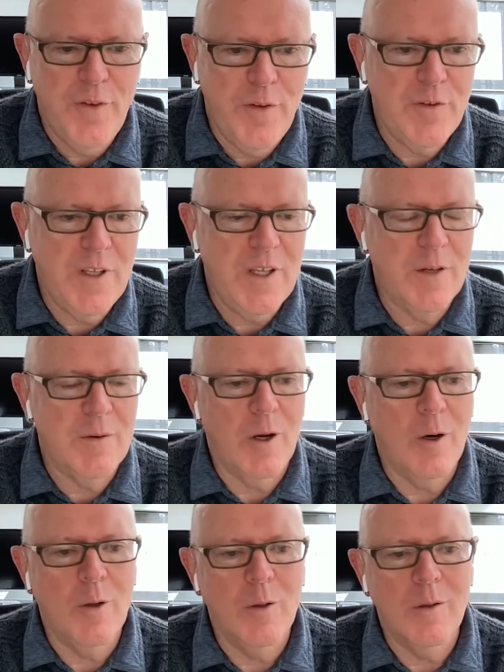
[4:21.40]
fifty year
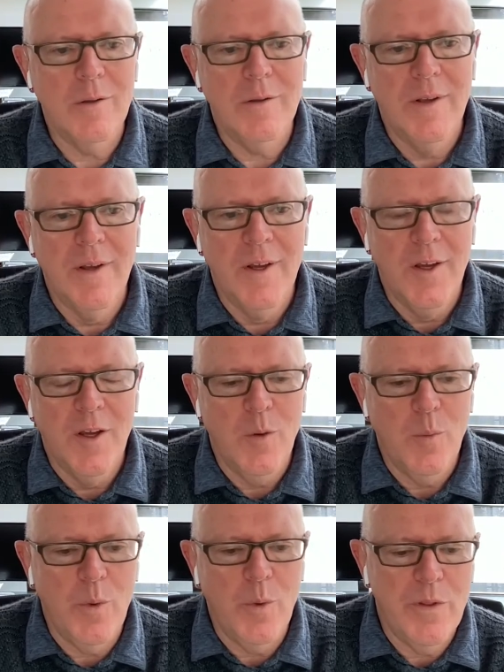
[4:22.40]
old
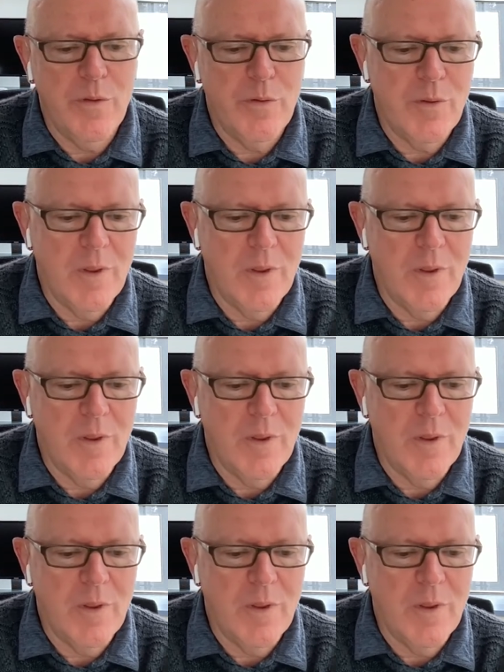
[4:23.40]
with